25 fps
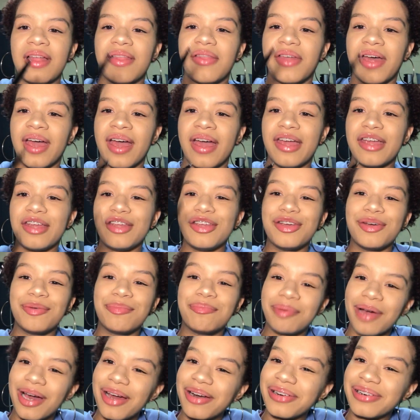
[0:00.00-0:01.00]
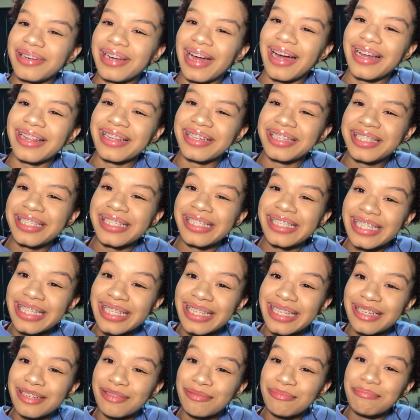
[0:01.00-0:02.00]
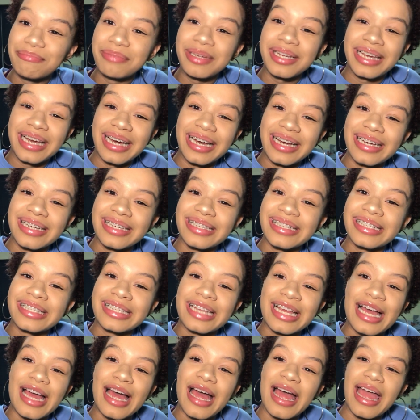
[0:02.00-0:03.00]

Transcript: that you better not listen to them, because